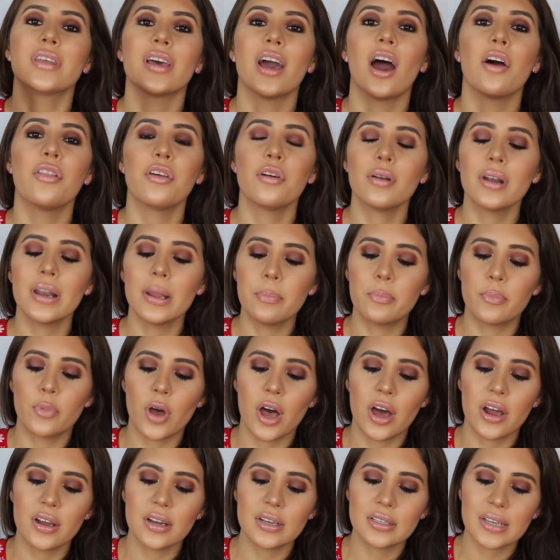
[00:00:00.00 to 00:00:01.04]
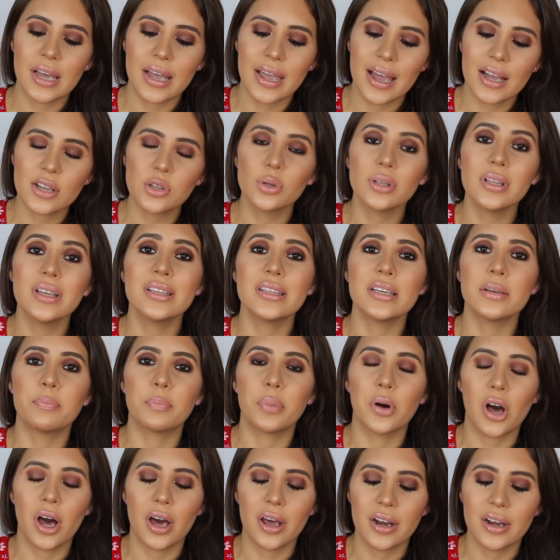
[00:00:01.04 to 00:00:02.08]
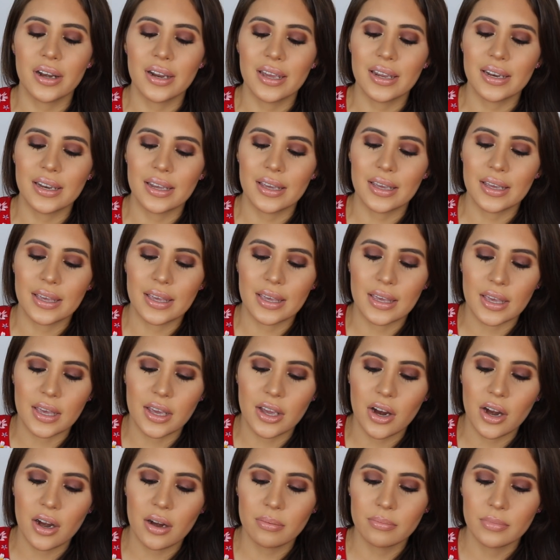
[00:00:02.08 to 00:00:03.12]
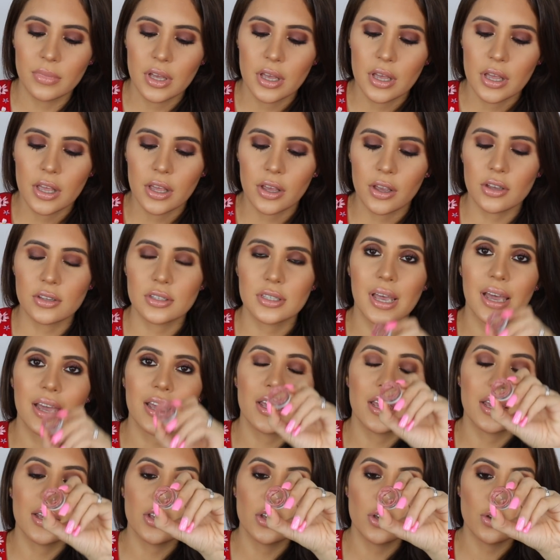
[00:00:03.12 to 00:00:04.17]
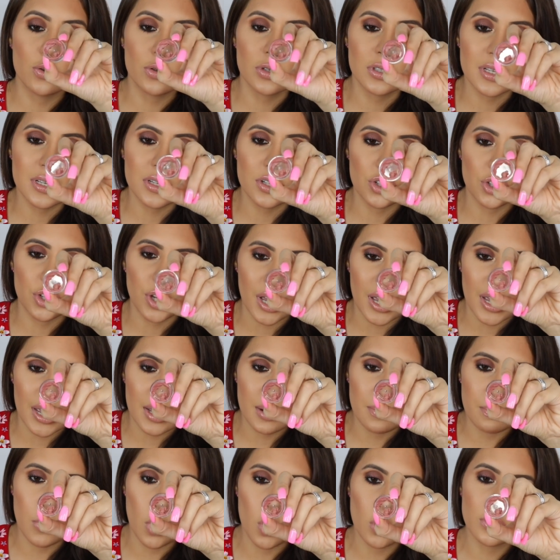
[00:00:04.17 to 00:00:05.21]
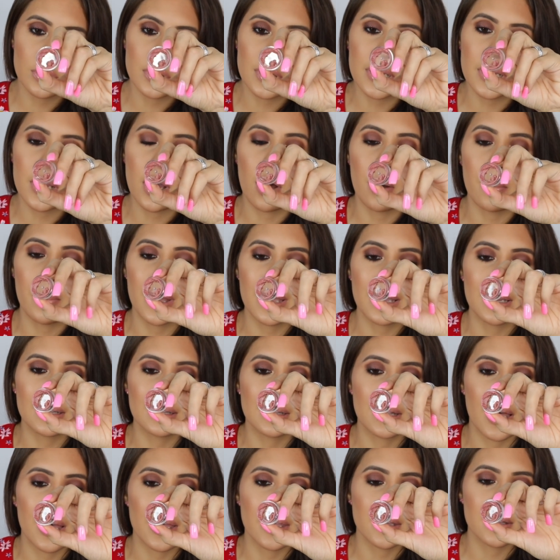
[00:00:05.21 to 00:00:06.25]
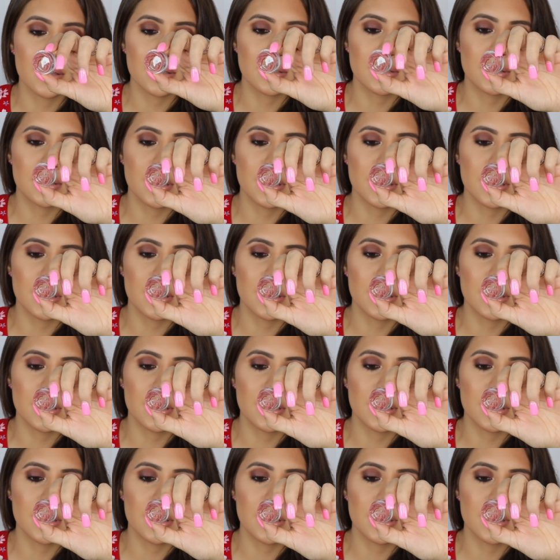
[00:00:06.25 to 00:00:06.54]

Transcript: the other lip product, I actually depotted it here because I use this shade mostly on my clients.